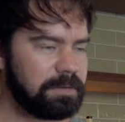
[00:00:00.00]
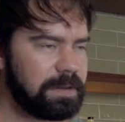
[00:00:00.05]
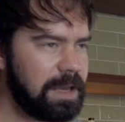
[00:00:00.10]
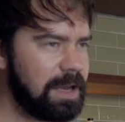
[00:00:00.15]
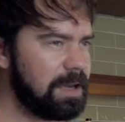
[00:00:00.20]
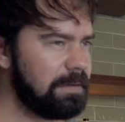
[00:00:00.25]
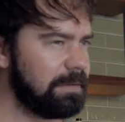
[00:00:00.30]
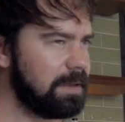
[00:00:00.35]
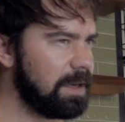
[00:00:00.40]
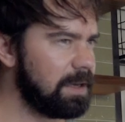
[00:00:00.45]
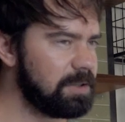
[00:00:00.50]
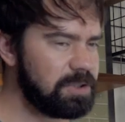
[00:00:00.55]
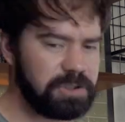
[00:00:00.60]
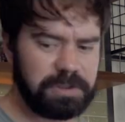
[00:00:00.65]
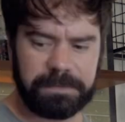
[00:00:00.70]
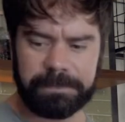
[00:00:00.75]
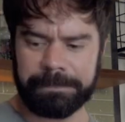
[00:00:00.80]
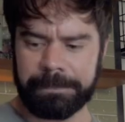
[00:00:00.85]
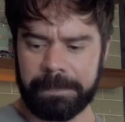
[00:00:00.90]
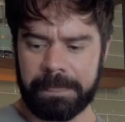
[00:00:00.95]
the
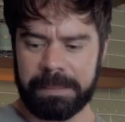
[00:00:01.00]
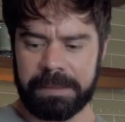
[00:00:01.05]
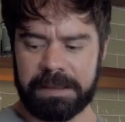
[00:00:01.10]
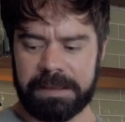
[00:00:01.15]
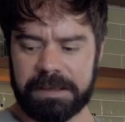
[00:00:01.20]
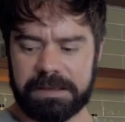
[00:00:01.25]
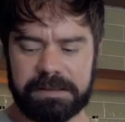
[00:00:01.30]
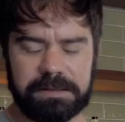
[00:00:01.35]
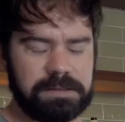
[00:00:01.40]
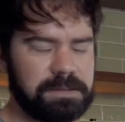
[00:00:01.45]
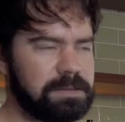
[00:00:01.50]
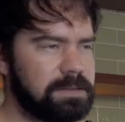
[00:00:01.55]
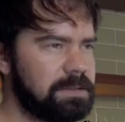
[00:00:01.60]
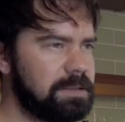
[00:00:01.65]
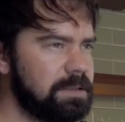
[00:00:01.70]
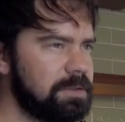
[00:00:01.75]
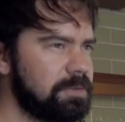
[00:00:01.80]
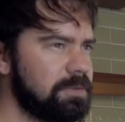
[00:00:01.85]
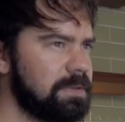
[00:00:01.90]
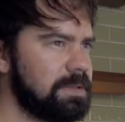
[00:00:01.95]
Aviation, it is a
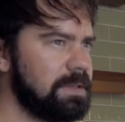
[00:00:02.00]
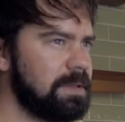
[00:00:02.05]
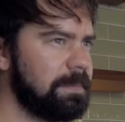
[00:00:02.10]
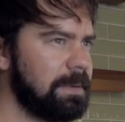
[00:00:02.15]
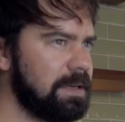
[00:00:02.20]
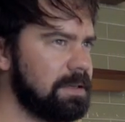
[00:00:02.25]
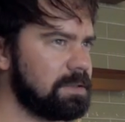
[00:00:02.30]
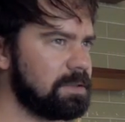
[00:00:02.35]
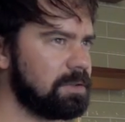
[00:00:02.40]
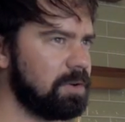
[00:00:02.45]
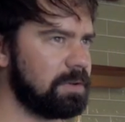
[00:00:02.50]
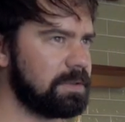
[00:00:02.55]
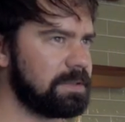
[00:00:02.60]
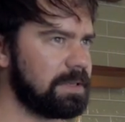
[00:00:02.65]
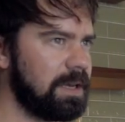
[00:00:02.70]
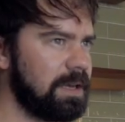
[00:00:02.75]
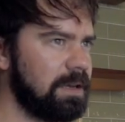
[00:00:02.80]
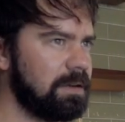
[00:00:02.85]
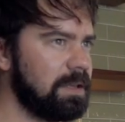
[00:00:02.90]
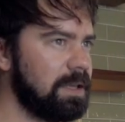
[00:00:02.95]
citrusy based
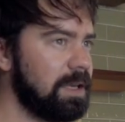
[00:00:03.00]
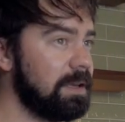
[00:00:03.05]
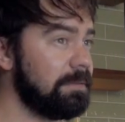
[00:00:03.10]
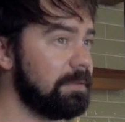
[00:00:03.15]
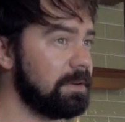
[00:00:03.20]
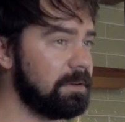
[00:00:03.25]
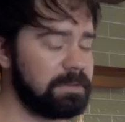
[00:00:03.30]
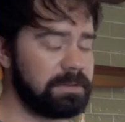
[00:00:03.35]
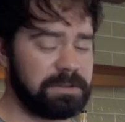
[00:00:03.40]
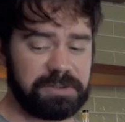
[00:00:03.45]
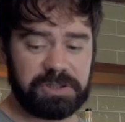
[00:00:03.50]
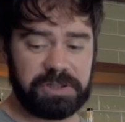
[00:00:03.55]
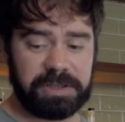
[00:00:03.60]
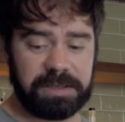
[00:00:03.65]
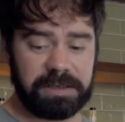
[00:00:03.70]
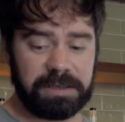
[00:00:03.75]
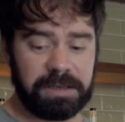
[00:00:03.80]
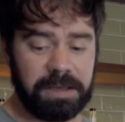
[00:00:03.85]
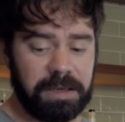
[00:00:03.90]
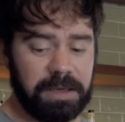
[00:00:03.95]
cocktail, heavy on the
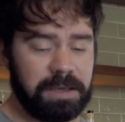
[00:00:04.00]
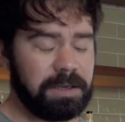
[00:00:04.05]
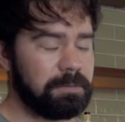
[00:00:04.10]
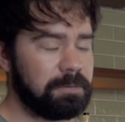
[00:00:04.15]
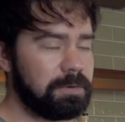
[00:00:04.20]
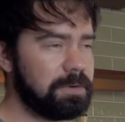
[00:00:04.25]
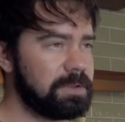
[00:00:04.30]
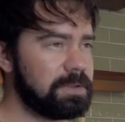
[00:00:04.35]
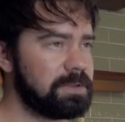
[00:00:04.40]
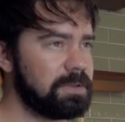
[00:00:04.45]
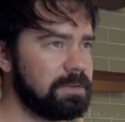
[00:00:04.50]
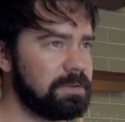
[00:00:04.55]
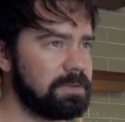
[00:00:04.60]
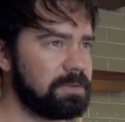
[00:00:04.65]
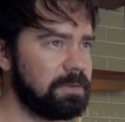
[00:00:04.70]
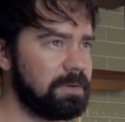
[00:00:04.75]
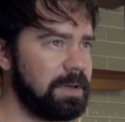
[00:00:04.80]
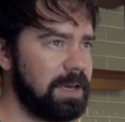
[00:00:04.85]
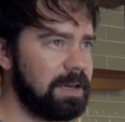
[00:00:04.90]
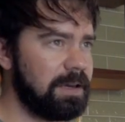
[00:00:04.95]
gin. We also
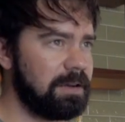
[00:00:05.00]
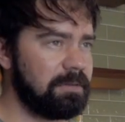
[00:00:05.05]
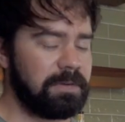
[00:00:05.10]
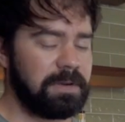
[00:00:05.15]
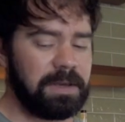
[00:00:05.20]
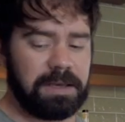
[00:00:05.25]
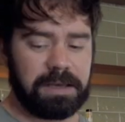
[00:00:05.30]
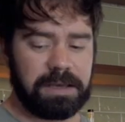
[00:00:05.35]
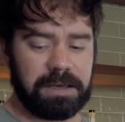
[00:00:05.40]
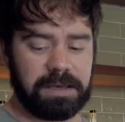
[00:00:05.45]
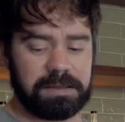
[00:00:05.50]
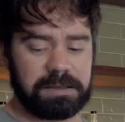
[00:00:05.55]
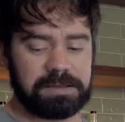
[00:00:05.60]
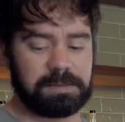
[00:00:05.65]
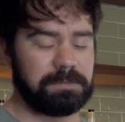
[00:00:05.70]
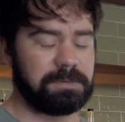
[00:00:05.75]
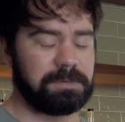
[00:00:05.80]
do have some